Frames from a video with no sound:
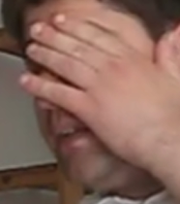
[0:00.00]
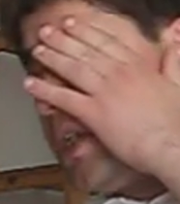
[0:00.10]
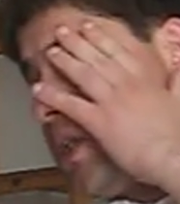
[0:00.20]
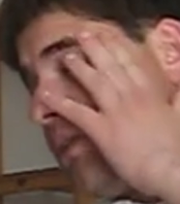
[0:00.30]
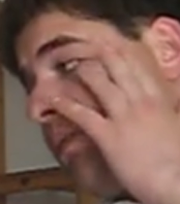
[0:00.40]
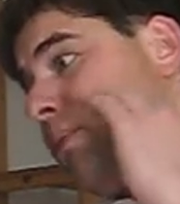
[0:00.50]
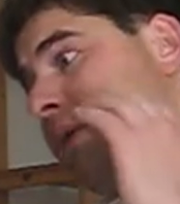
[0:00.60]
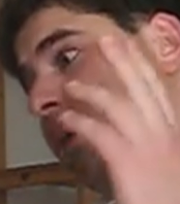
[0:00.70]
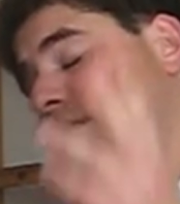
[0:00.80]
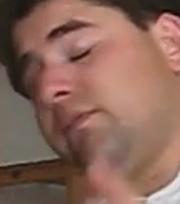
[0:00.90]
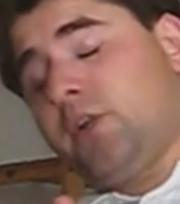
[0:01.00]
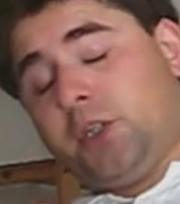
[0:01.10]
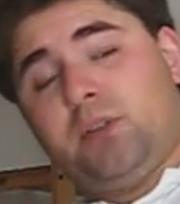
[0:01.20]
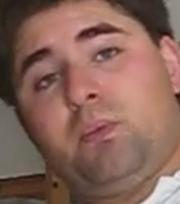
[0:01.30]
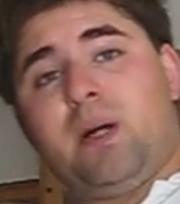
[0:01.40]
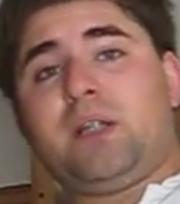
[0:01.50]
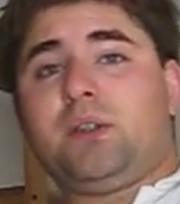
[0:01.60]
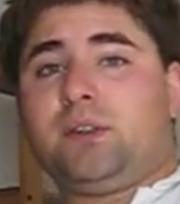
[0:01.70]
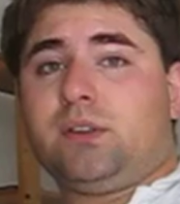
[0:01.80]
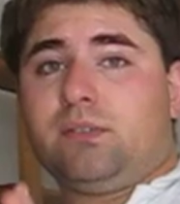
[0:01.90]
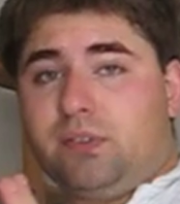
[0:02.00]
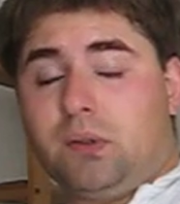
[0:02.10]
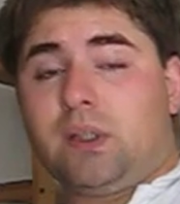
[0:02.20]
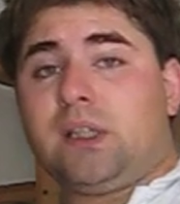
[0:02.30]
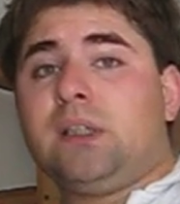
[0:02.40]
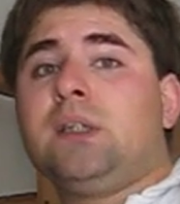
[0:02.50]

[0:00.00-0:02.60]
which will be version 1.4,